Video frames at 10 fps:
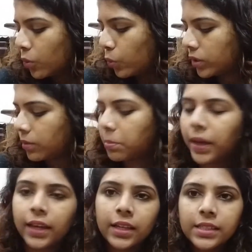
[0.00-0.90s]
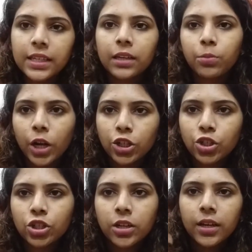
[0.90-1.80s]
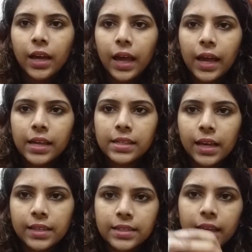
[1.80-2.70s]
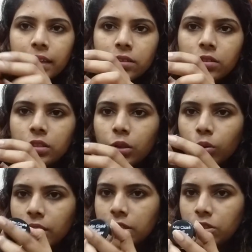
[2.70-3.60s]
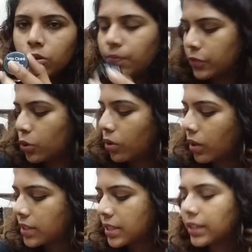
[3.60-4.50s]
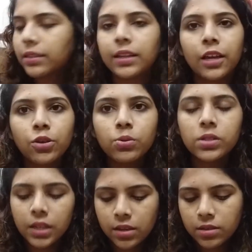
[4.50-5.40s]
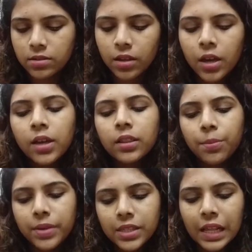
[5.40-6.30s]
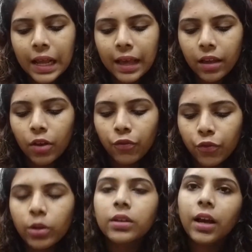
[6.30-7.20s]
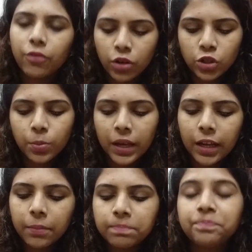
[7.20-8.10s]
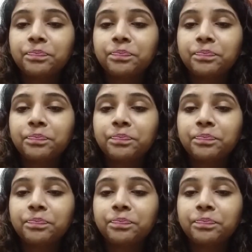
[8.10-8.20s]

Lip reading: with my concealer brush, as I said. So these two. So the concealer that I use is the Miss Claire Full Coverage Makeup.